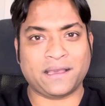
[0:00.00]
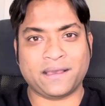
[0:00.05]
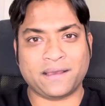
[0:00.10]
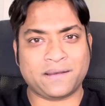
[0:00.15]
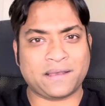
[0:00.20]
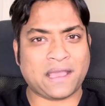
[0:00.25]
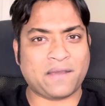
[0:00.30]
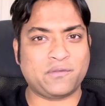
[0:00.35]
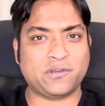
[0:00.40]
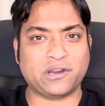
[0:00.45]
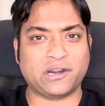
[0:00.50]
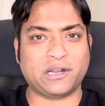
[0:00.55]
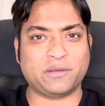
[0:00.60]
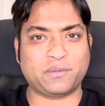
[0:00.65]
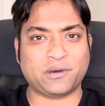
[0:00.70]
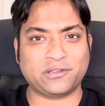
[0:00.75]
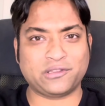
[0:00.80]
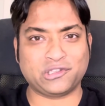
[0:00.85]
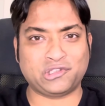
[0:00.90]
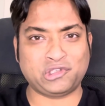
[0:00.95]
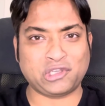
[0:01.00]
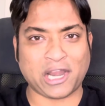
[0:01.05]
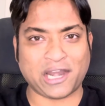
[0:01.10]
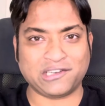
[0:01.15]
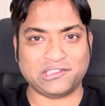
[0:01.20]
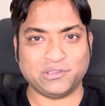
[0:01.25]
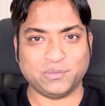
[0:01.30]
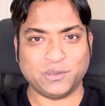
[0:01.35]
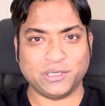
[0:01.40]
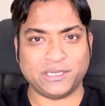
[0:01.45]
Have you heard about the
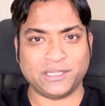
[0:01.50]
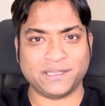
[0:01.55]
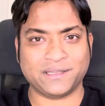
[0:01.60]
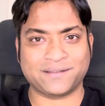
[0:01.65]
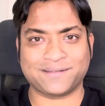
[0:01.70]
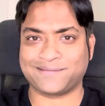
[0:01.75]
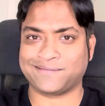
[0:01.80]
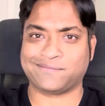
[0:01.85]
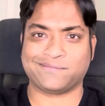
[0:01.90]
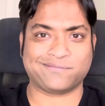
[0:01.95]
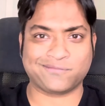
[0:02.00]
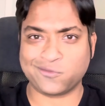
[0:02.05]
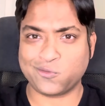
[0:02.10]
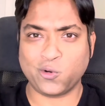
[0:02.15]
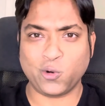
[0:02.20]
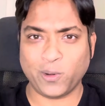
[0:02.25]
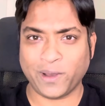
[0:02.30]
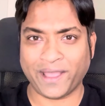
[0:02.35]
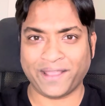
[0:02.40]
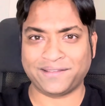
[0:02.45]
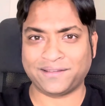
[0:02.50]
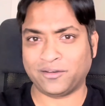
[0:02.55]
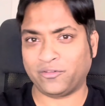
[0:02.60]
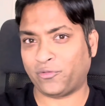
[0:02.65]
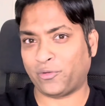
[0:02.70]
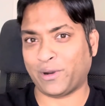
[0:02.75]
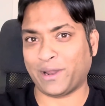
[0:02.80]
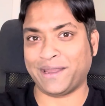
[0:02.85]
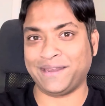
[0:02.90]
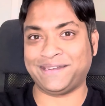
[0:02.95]
ChatGPT? Who
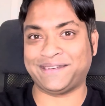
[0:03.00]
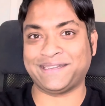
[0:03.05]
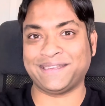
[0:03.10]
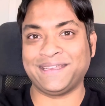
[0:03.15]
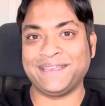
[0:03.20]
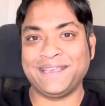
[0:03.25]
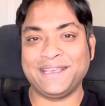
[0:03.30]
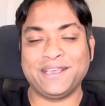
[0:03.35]
hasn't, right?